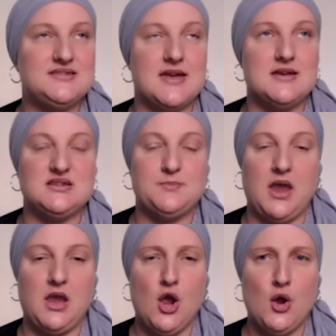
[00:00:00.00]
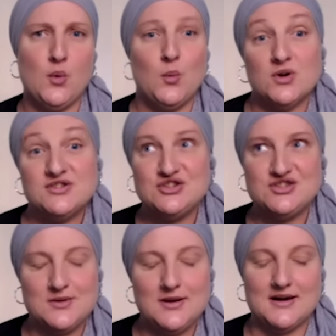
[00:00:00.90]
saying to me, what did you
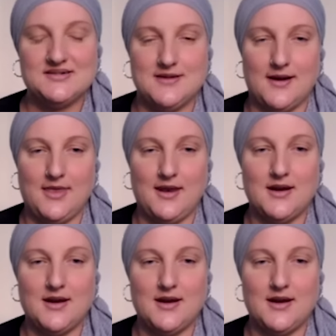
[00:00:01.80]
do last night then?